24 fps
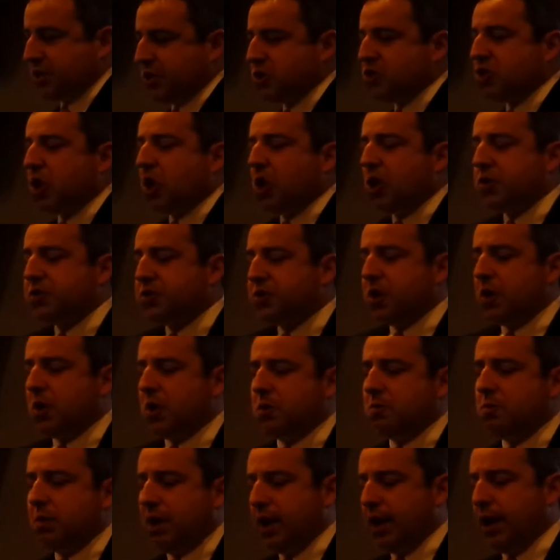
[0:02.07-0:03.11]
There's
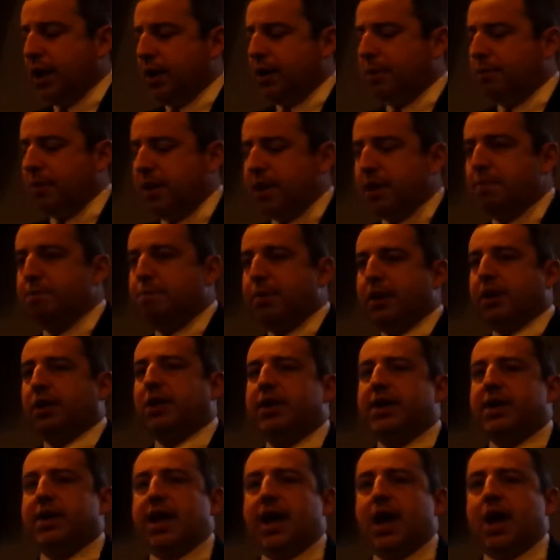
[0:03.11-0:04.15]
also um, an
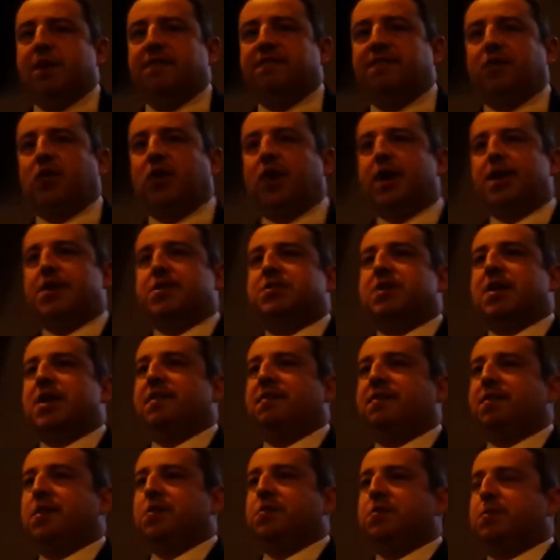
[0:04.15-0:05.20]
ability now for us,
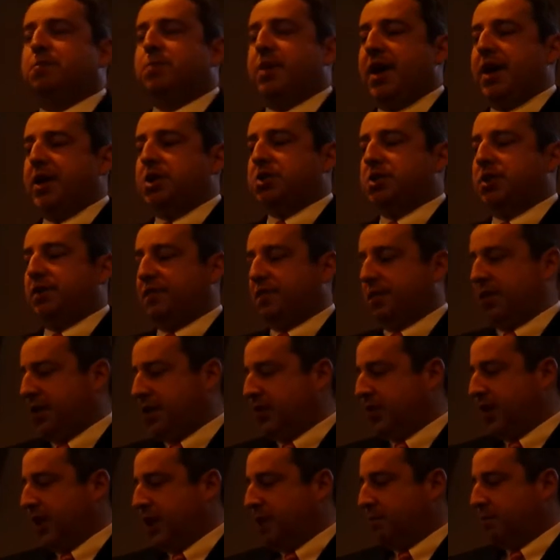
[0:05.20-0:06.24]
if there's a patient, for
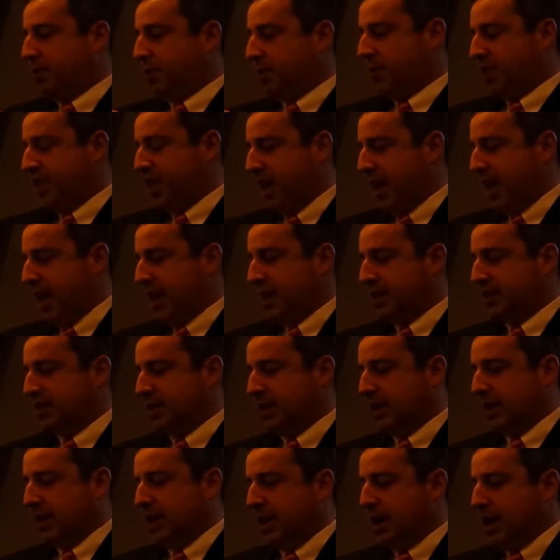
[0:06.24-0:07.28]
example, that
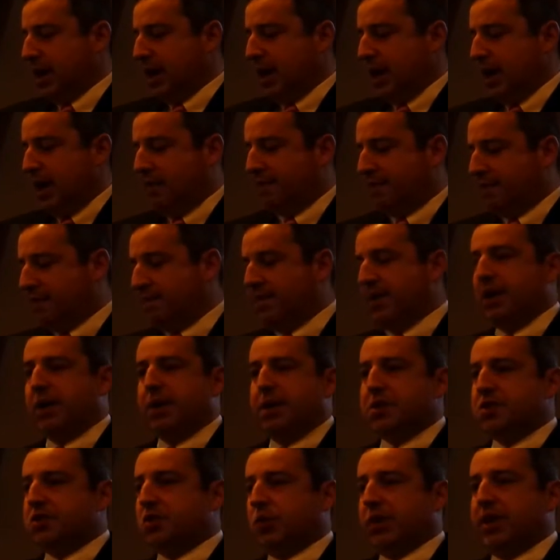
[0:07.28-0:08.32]
um, for
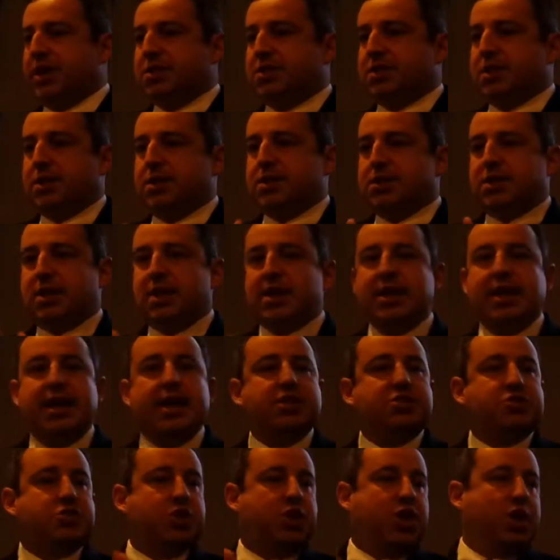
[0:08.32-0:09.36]
various reasons
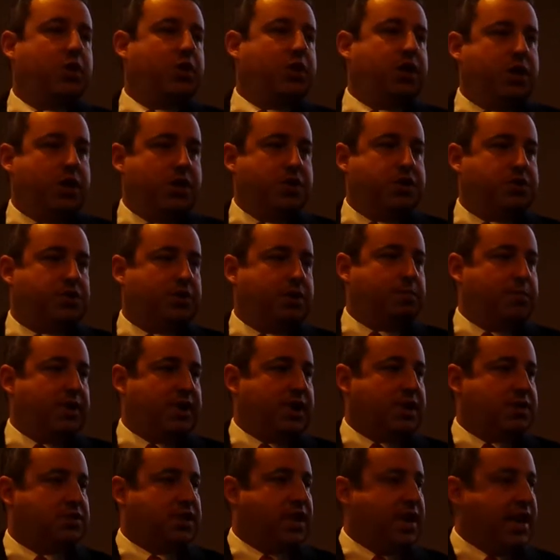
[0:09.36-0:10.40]
needs to go to Houston
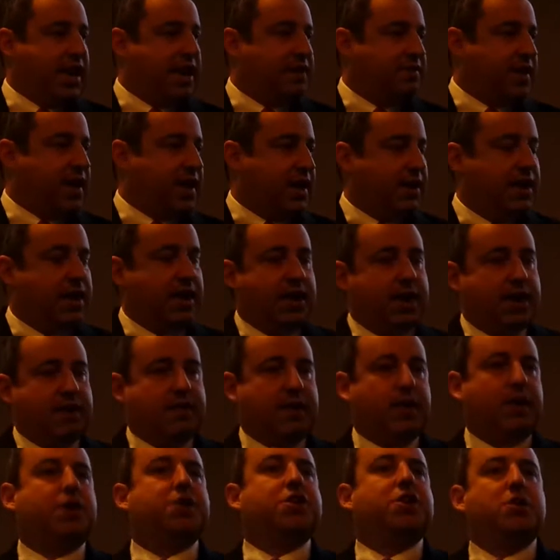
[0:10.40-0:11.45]
because they have a
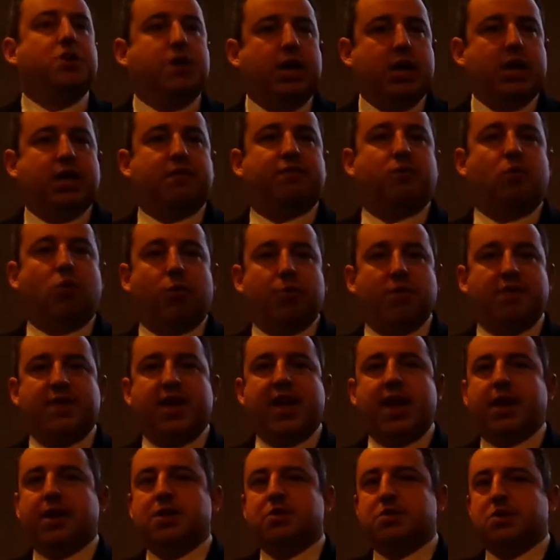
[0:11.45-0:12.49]
very unique form of
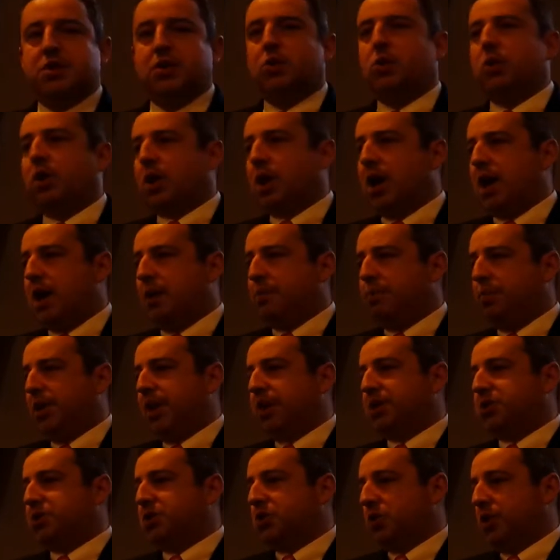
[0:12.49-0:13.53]
cancer or a
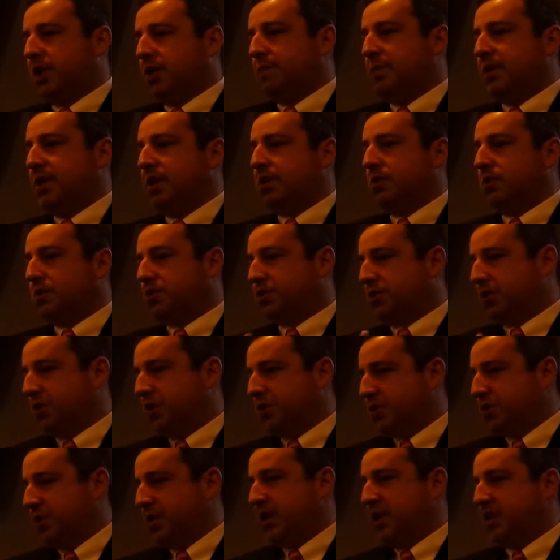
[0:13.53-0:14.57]
complex treatment or
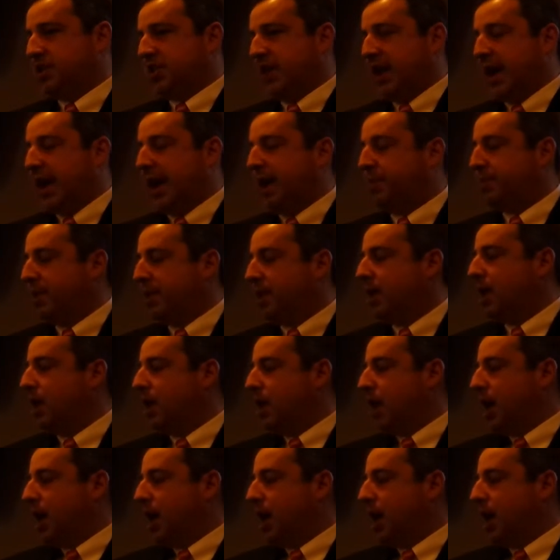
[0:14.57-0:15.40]
surgery that needs to happen,